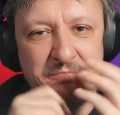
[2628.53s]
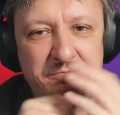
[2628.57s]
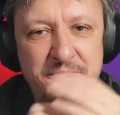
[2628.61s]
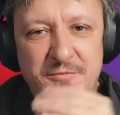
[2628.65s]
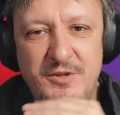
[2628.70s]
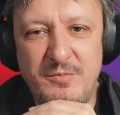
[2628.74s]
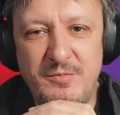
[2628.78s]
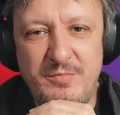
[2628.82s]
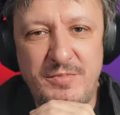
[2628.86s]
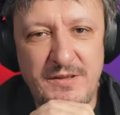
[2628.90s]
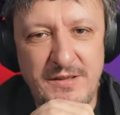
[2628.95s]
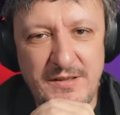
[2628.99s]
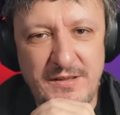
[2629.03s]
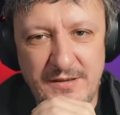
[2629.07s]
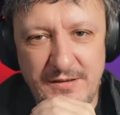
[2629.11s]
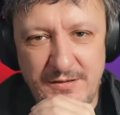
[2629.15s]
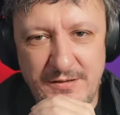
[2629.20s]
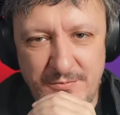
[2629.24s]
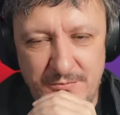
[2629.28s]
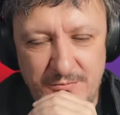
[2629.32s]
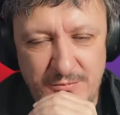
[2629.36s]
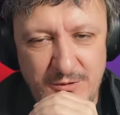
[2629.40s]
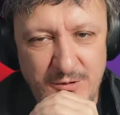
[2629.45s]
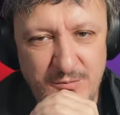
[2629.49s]
GPT
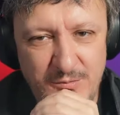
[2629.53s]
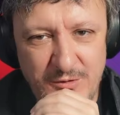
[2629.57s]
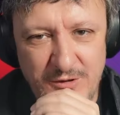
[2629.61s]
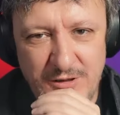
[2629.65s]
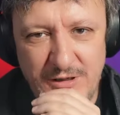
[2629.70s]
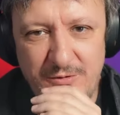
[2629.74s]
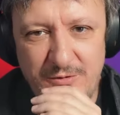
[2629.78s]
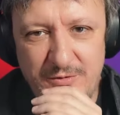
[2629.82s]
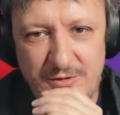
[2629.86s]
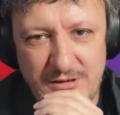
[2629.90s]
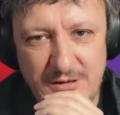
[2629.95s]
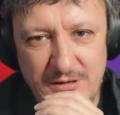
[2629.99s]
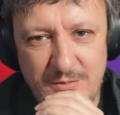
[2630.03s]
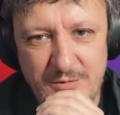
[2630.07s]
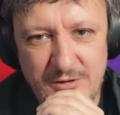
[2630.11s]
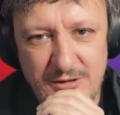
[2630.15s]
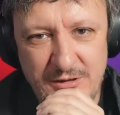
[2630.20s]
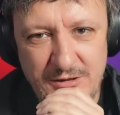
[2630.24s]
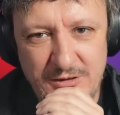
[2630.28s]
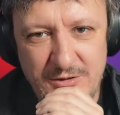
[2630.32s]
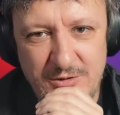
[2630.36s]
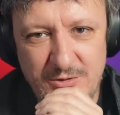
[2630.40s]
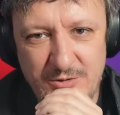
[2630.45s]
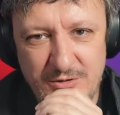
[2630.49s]
or whatever
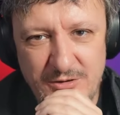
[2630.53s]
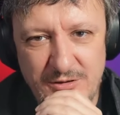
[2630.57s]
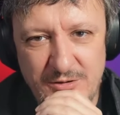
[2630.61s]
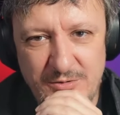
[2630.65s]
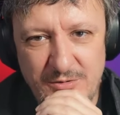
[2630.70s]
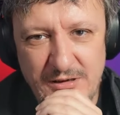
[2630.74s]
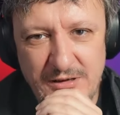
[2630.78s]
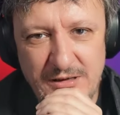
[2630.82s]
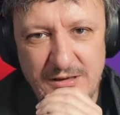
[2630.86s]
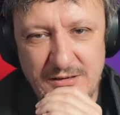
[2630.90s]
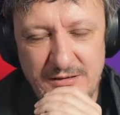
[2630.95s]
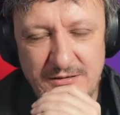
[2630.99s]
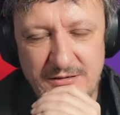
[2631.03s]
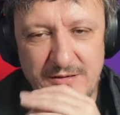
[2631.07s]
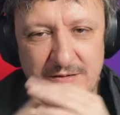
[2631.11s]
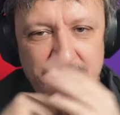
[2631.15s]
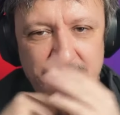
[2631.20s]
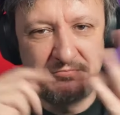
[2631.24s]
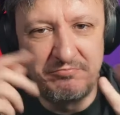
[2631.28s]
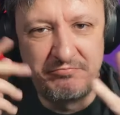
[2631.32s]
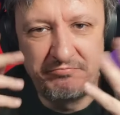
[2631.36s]
somebody's using, right? Uh,